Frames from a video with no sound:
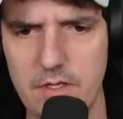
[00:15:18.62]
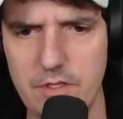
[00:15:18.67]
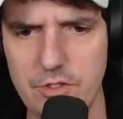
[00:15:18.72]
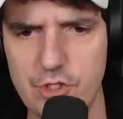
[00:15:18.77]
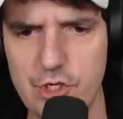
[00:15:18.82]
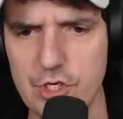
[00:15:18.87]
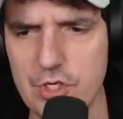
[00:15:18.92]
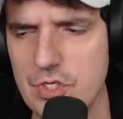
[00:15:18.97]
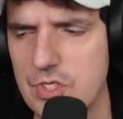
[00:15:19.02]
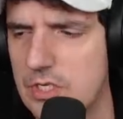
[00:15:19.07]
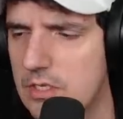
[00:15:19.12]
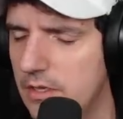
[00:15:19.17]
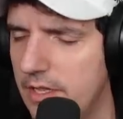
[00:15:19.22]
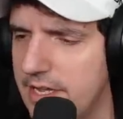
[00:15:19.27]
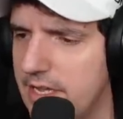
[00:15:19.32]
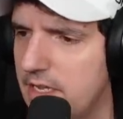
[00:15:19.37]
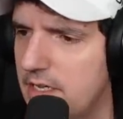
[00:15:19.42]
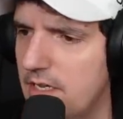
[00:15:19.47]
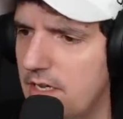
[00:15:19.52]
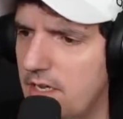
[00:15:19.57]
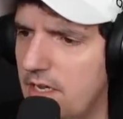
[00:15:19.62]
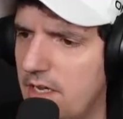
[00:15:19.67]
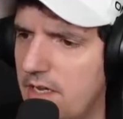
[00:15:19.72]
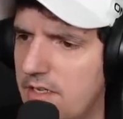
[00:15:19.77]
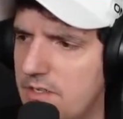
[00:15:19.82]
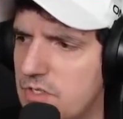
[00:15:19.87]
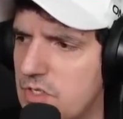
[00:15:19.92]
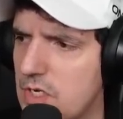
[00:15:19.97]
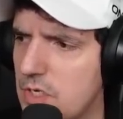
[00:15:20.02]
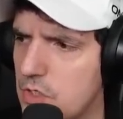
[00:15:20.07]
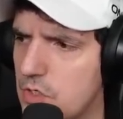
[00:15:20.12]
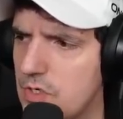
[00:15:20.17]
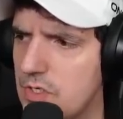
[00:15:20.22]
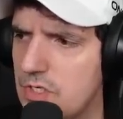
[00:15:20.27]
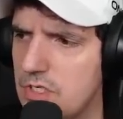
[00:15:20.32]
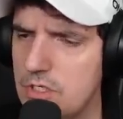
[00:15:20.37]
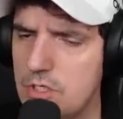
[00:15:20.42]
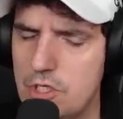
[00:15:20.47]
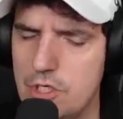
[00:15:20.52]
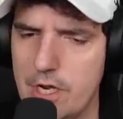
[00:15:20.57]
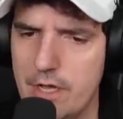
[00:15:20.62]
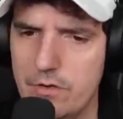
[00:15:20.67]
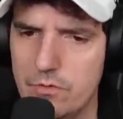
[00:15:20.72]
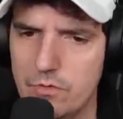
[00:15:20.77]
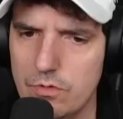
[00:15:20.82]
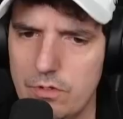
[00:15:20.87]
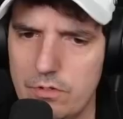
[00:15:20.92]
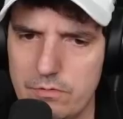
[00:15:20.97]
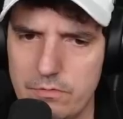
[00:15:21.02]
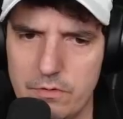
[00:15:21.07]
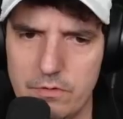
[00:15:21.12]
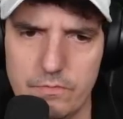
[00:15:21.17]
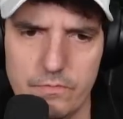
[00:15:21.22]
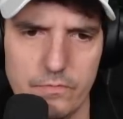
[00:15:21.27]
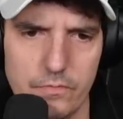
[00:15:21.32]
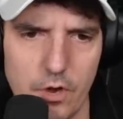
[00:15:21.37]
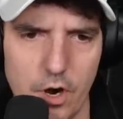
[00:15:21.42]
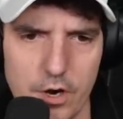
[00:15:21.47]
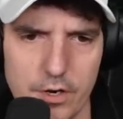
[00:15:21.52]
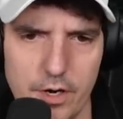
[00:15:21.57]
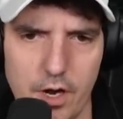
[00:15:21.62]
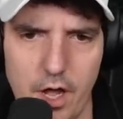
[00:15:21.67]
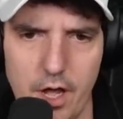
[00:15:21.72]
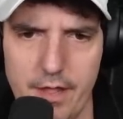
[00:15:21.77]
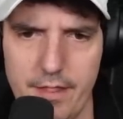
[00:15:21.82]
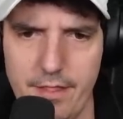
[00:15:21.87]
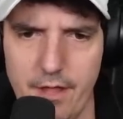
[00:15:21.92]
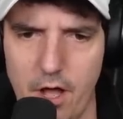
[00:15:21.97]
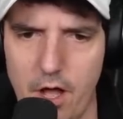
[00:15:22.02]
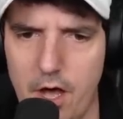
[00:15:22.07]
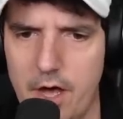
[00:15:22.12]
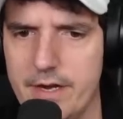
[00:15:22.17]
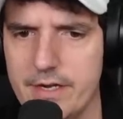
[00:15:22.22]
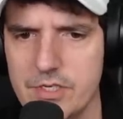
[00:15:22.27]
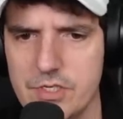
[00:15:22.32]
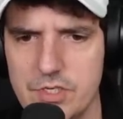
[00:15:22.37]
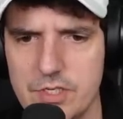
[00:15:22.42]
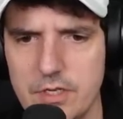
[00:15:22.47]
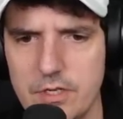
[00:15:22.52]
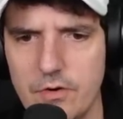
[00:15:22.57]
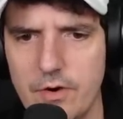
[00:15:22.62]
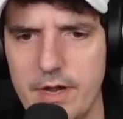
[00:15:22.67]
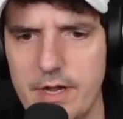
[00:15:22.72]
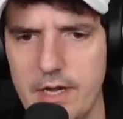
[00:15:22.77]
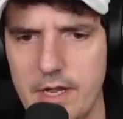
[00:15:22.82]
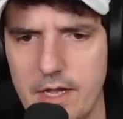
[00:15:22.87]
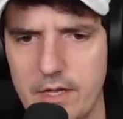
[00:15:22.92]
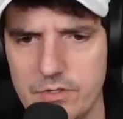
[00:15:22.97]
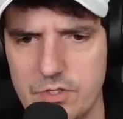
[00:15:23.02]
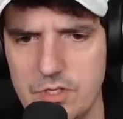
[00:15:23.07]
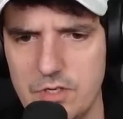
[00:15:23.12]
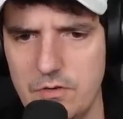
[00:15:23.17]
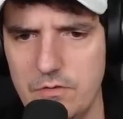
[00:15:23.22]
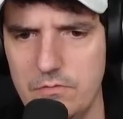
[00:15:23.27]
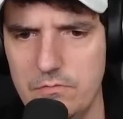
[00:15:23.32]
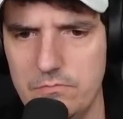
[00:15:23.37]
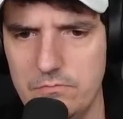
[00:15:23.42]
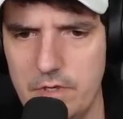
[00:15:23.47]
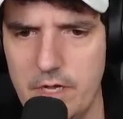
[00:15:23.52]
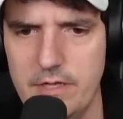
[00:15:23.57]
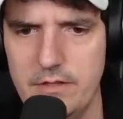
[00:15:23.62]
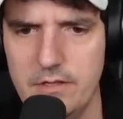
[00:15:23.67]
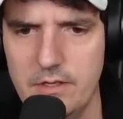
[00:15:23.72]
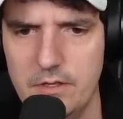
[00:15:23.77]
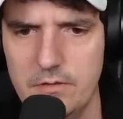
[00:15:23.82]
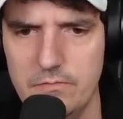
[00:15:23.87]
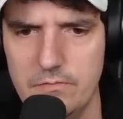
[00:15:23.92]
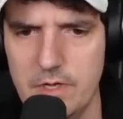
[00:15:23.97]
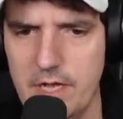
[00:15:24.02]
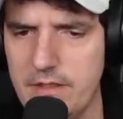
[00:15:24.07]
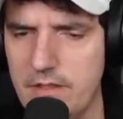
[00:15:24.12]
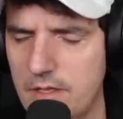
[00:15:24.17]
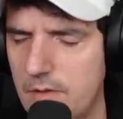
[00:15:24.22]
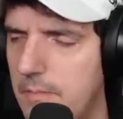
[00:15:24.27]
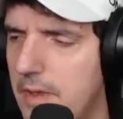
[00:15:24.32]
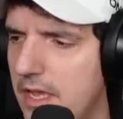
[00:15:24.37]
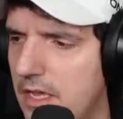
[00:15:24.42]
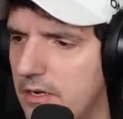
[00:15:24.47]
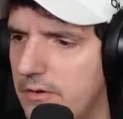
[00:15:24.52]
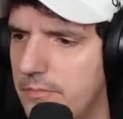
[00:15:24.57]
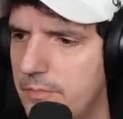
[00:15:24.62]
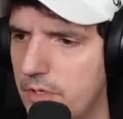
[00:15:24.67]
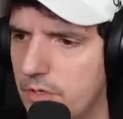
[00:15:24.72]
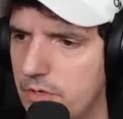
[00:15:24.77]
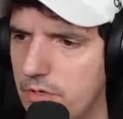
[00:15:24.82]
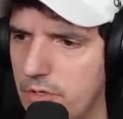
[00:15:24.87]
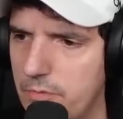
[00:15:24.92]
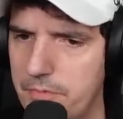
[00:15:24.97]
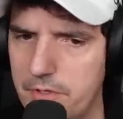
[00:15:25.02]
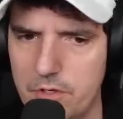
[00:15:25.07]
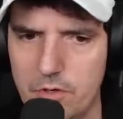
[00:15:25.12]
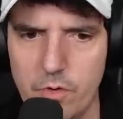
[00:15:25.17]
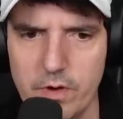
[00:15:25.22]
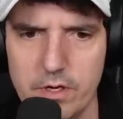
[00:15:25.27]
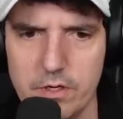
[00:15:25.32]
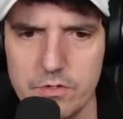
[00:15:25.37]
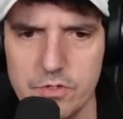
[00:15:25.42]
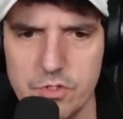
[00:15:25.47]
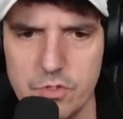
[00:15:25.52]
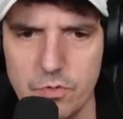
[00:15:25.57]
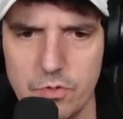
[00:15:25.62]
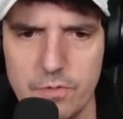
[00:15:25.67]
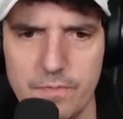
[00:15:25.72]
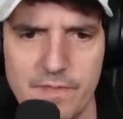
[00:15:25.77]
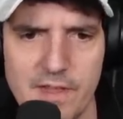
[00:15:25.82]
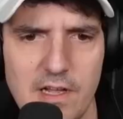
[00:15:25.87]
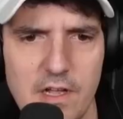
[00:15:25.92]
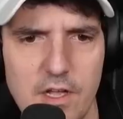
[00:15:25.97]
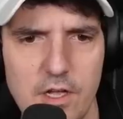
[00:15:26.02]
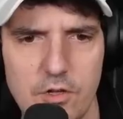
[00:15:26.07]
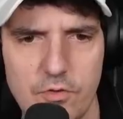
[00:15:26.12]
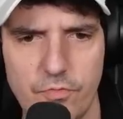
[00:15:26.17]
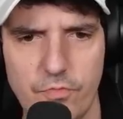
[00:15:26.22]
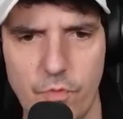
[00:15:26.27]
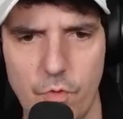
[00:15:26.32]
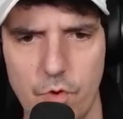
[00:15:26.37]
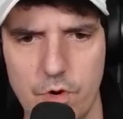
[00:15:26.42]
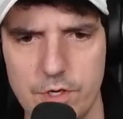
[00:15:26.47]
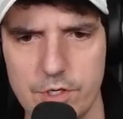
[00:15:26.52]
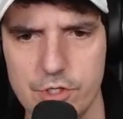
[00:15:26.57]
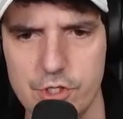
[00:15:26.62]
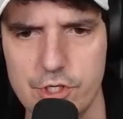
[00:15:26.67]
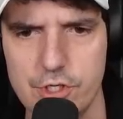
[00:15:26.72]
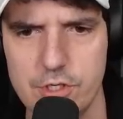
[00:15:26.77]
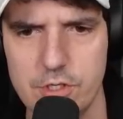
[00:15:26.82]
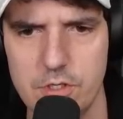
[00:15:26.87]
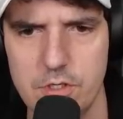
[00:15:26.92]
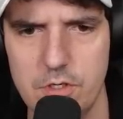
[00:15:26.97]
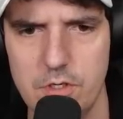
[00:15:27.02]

Just like sentries in general are not the hottest thing right now, so I think making them build a little bit quicker is cool. Forge.